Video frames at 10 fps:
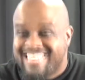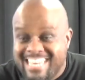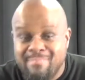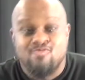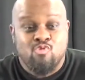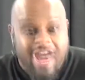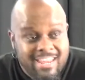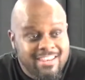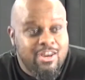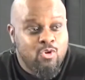keep
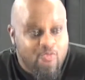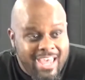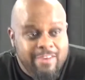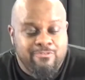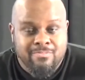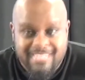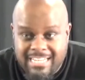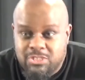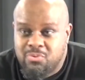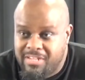running away from
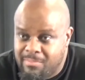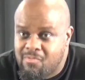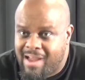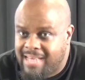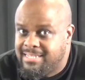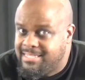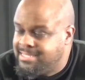sexual immorality.